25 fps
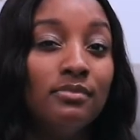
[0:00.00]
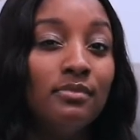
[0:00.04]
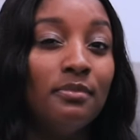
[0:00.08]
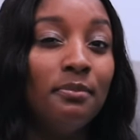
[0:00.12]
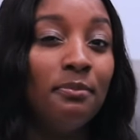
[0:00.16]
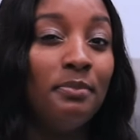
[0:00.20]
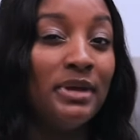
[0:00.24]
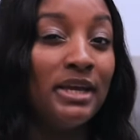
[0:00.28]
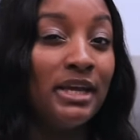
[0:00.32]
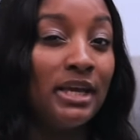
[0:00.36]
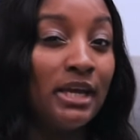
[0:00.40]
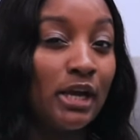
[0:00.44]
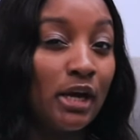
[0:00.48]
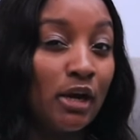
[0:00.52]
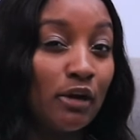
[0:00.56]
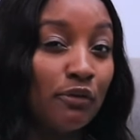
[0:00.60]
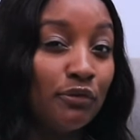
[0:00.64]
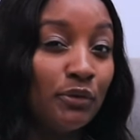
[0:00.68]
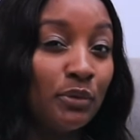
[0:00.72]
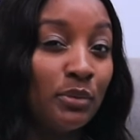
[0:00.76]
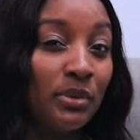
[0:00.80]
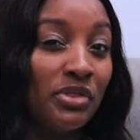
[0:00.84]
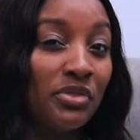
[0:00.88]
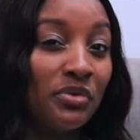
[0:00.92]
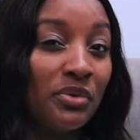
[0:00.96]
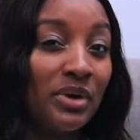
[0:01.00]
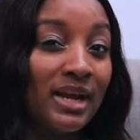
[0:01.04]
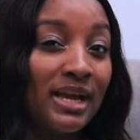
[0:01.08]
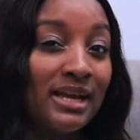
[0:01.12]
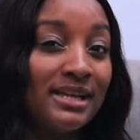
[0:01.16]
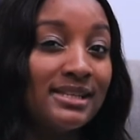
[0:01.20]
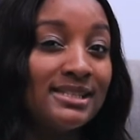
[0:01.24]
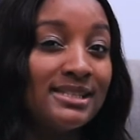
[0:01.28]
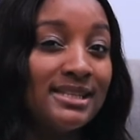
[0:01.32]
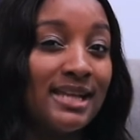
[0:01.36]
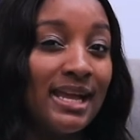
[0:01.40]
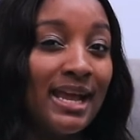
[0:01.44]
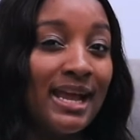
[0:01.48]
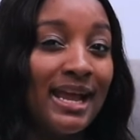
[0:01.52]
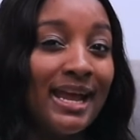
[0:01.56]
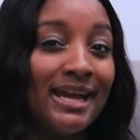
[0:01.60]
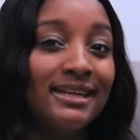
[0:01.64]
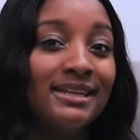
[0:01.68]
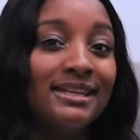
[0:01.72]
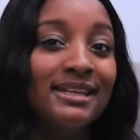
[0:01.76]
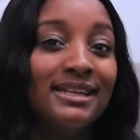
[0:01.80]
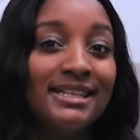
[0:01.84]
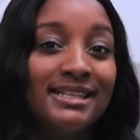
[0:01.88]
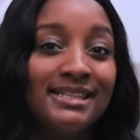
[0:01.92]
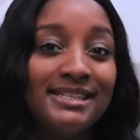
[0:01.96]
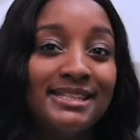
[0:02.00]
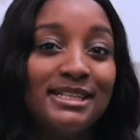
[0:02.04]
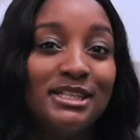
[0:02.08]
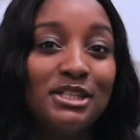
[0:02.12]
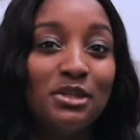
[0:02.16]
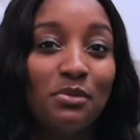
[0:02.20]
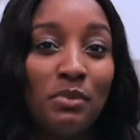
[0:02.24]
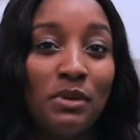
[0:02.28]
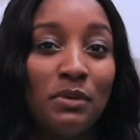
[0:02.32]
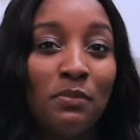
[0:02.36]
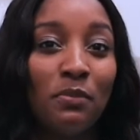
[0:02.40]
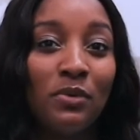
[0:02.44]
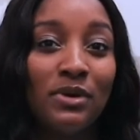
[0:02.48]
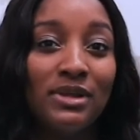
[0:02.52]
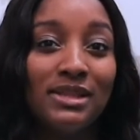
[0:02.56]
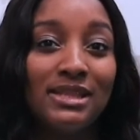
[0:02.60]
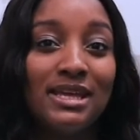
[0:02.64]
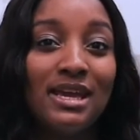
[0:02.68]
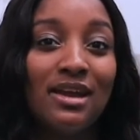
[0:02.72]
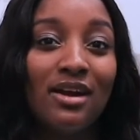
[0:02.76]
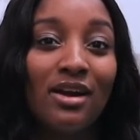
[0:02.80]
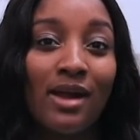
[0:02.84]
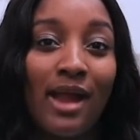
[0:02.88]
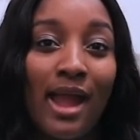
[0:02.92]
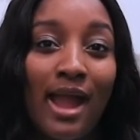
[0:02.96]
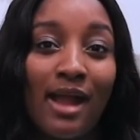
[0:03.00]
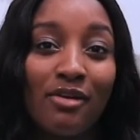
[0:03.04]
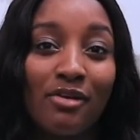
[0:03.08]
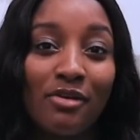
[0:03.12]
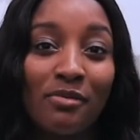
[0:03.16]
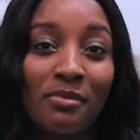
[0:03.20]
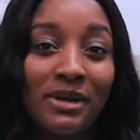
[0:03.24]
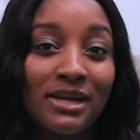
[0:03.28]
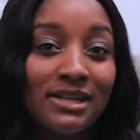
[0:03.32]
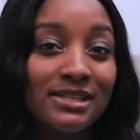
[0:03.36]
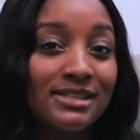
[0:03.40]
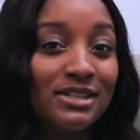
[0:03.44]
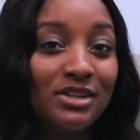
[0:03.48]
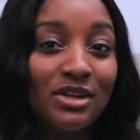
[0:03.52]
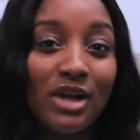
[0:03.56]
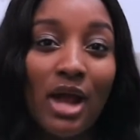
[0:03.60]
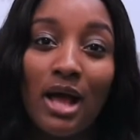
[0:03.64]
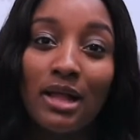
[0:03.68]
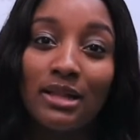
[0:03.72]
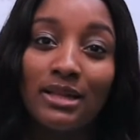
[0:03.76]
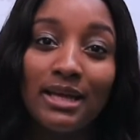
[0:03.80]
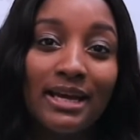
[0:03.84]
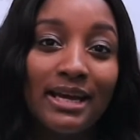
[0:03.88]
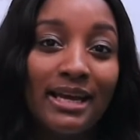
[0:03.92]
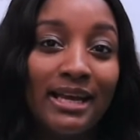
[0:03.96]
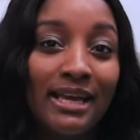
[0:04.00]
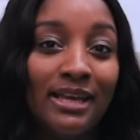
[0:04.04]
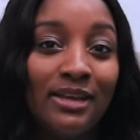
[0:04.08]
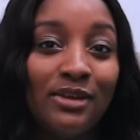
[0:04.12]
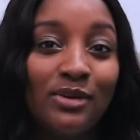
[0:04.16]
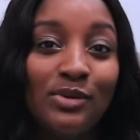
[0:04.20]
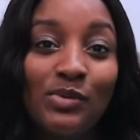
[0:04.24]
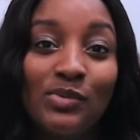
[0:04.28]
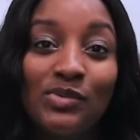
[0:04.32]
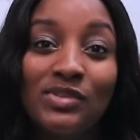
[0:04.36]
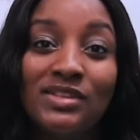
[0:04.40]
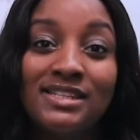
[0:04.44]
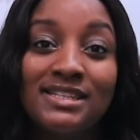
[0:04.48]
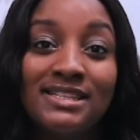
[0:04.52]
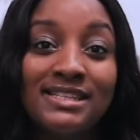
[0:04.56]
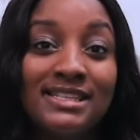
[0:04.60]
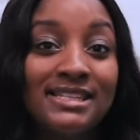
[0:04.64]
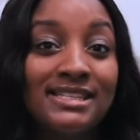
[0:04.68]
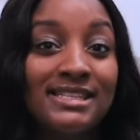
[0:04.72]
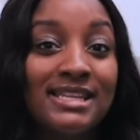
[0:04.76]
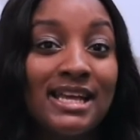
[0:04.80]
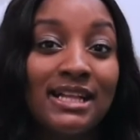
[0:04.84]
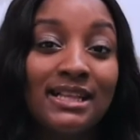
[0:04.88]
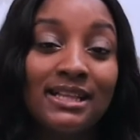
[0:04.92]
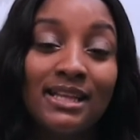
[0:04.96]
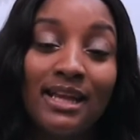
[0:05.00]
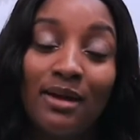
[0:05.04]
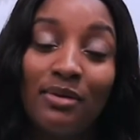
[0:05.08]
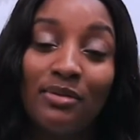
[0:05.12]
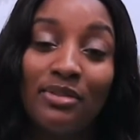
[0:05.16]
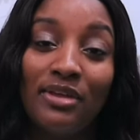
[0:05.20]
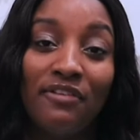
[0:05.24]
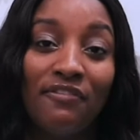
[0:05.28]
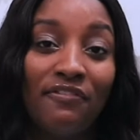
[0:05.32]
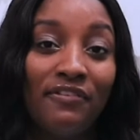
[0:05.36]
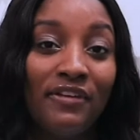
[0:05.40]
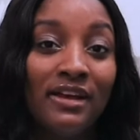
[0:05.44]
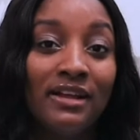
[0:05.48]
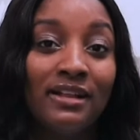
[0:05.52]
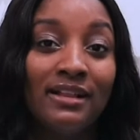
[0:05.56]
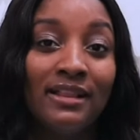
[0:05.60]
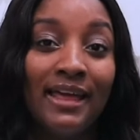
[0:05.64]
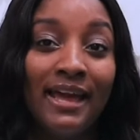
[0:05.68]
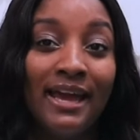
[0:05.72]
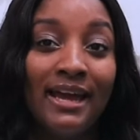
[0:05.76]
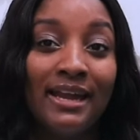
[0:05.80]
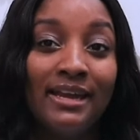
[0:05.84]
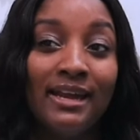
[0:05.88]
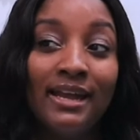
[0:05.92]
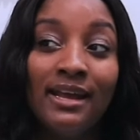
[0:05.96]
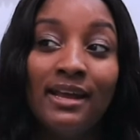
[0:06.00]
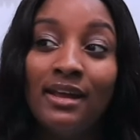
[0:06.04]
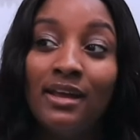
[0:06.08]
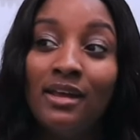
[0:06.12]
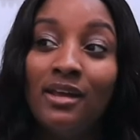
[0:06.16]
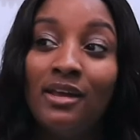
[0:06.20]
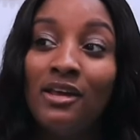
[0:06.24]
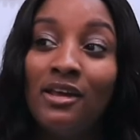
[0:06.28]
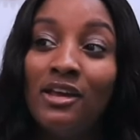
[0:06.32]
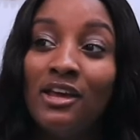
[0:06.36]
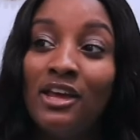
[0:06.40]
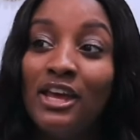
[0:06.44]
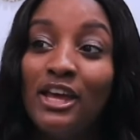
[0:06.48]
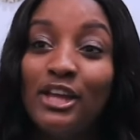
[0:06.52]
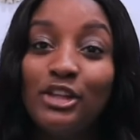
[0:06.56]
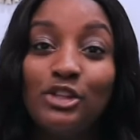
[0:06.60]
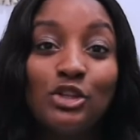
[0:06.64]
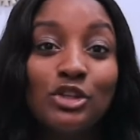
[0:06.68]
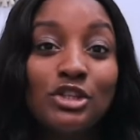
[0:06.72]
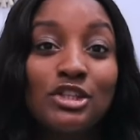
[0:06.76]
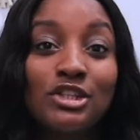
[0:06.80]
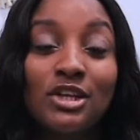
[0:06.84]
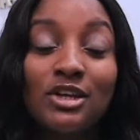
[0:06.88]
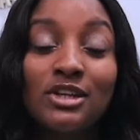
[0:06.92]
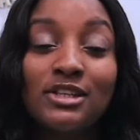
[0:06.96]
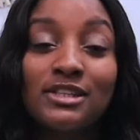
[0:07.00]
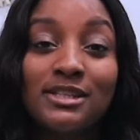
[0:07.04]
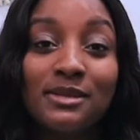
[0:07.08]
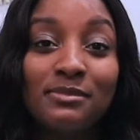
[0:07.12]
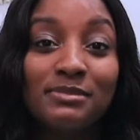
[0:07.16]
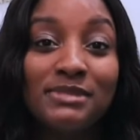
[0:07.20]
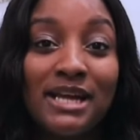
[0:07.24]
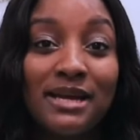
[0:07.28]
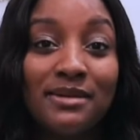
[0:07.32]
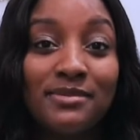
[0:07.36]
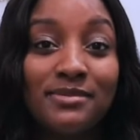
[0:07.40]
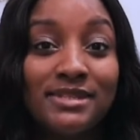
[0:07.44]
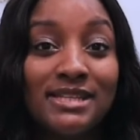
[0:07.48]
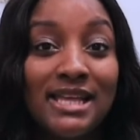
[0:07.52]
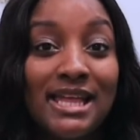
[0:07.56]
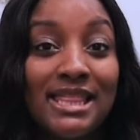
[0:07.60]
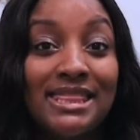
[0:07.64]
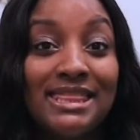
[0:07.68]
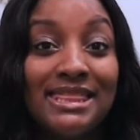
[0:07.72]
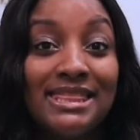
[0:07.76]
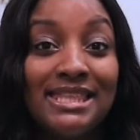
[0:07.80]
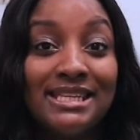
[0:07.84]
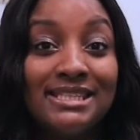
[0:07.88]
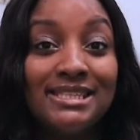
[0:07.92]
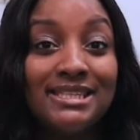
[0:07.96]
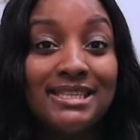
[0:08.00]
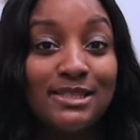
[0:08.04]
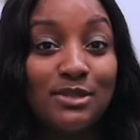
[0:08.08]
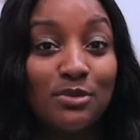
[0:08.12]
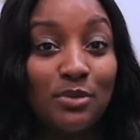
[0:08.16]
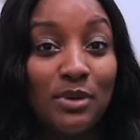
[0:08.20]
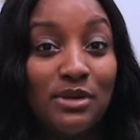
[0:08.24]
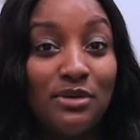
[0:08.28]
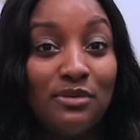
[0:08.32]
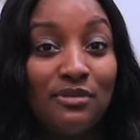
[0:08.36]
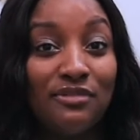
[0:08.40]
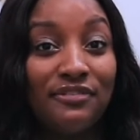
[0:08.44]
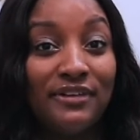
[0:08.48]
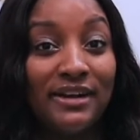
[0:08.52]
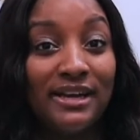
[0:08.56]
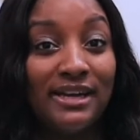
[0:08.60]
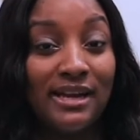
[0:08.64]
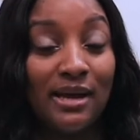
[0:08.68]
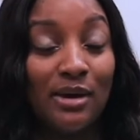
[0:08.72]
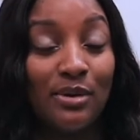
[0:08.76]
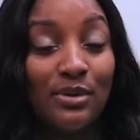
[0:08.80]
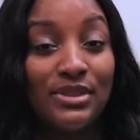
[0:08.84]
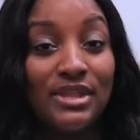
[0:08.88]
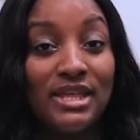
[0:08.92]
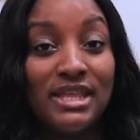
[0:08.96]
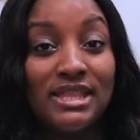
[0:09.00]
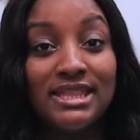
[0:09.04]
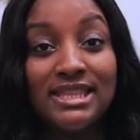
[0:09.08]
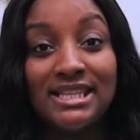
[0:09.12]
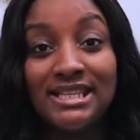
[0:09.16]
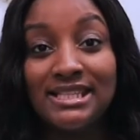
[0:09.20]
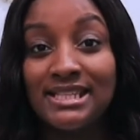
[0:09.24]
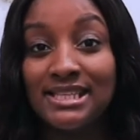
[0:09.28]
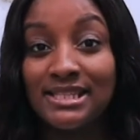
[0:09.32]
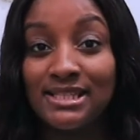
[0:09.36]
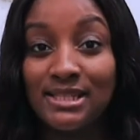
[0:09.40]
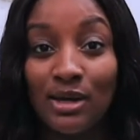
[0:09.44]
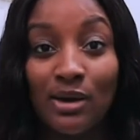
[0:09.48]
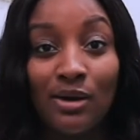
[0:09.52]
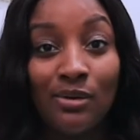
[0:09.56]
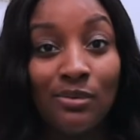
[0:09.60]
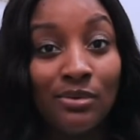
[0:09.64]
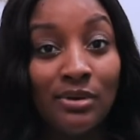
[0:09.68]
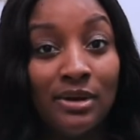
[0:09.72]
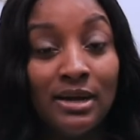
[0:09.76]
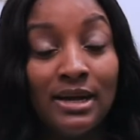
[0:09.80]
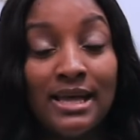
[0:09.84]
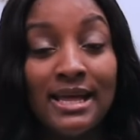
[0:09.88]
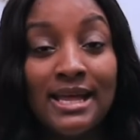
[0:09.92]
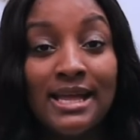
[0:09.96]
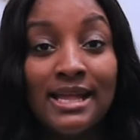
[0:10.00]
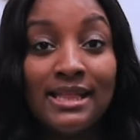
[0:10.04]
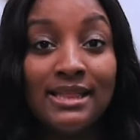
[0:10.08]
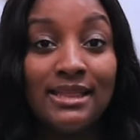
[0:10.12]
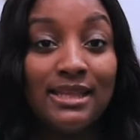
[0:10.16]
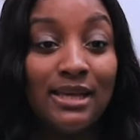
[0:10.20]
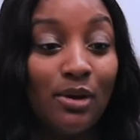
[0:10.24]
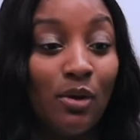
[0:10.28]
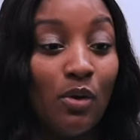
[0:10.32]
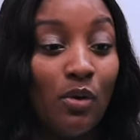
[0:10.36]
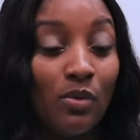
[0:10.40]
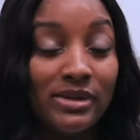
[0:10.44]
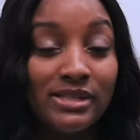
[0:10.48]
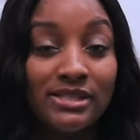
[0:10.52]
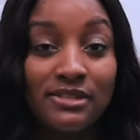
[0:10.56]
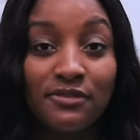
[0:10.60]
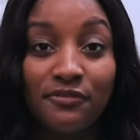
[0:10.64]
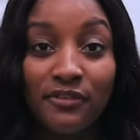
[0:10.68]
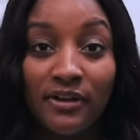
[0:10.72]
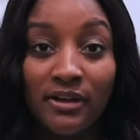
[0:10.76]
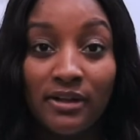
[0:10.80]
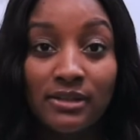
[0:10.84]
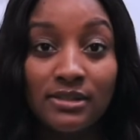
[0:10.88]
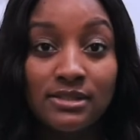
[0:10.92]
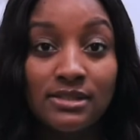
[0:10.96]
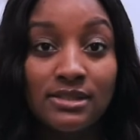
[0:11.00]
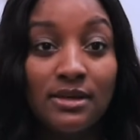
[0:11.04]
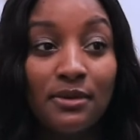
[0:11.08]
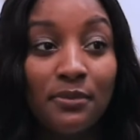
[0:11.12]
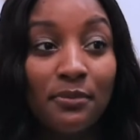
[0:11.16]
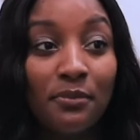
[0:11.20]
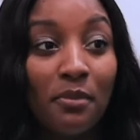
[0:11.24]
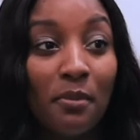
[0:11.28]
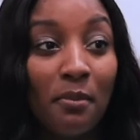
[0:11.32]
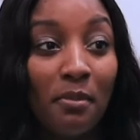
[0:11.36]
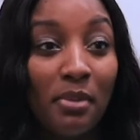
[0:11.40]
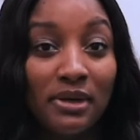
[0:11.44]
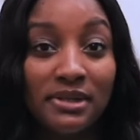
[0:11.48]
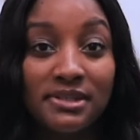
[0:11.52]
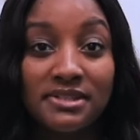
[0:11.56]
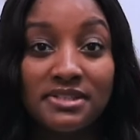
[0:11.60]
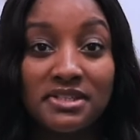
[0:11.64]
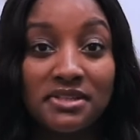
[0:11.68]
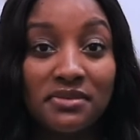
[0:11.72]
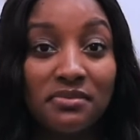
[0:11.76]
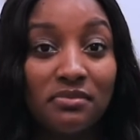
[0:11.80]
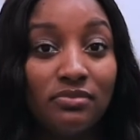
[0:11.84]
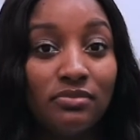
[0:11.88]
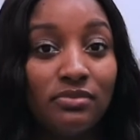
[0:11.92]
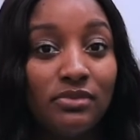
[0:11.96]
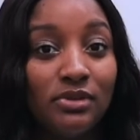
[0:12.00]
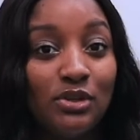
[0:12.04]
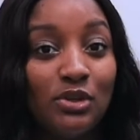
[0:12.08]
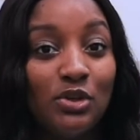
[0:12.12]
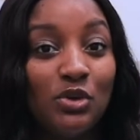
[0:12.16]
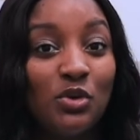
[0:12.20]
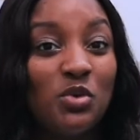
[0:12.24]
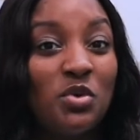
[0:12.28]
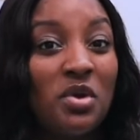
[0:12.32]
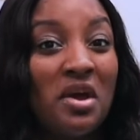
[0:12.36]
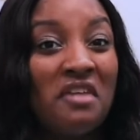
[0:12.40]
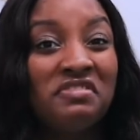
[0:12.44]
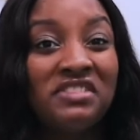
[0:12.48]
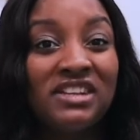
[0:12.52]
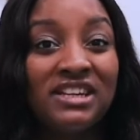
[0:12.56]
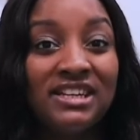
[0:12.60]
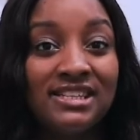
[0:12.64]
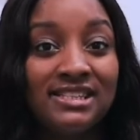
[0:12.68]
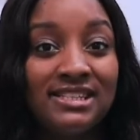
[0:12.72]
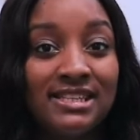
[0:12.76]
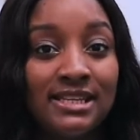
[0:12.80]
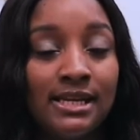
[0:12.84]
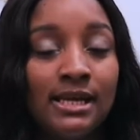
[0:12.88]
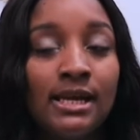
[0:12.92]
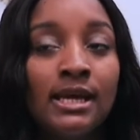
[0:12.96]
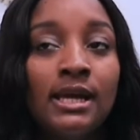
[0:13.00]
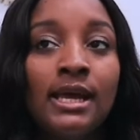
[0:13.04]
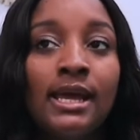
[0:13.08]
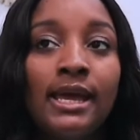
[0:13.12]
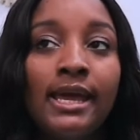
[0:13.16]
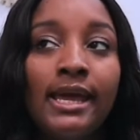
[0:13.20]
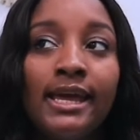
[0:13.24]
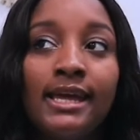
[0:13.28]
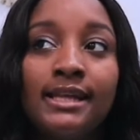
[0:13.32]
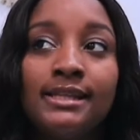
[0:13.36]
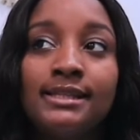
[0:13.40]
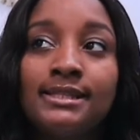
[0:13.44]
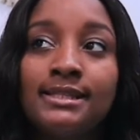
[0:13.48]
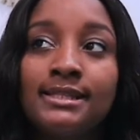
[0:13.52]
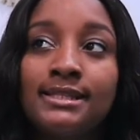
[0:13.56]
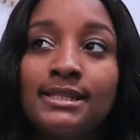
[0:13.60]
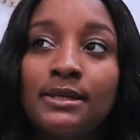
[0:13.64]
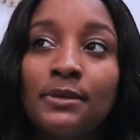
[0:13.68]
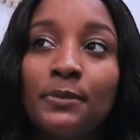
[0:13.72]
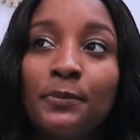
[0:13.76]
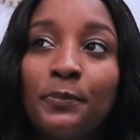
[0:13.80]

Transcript: being careful with what I say and listening to people when they are angry, because they're not lying. You know, this is exactly how they feel, and it just sucks sometimes that this is when you find out that this is how they always felt. But, you know, you have to listen. It's